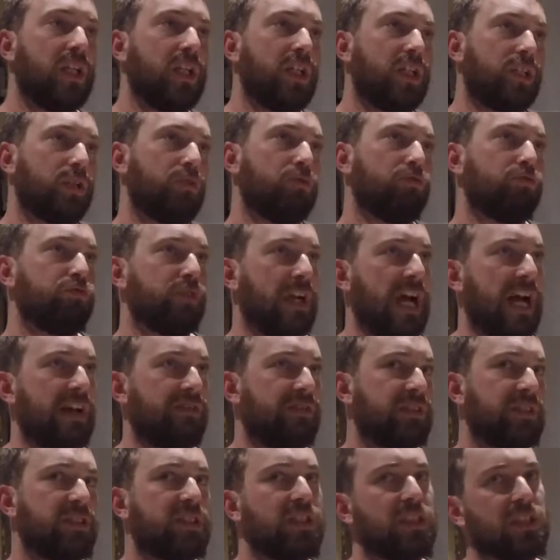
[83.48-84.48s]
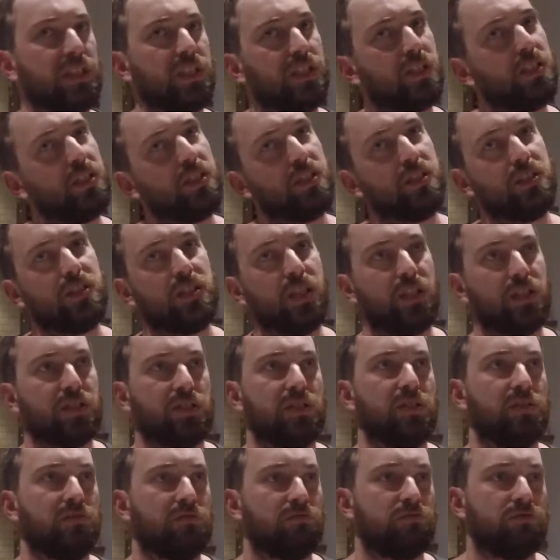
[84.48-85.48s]
gravity
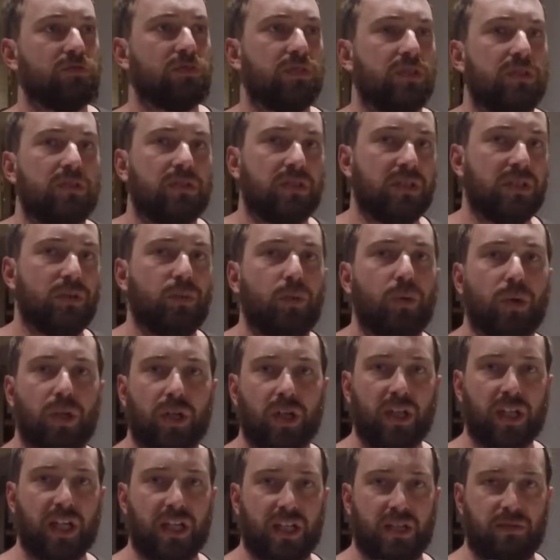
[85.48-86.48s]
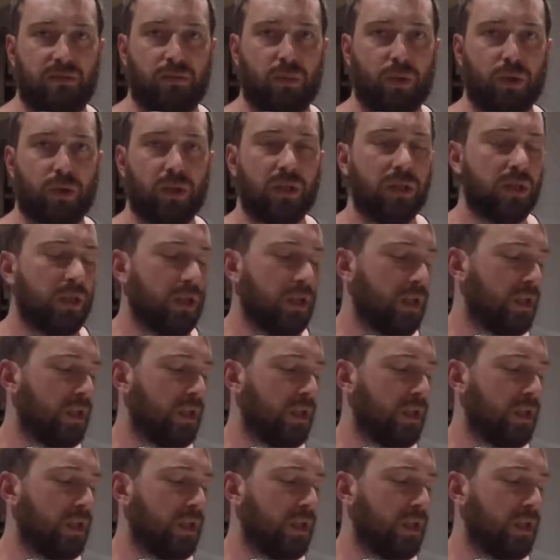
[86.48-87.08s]
doesn't really work anymore.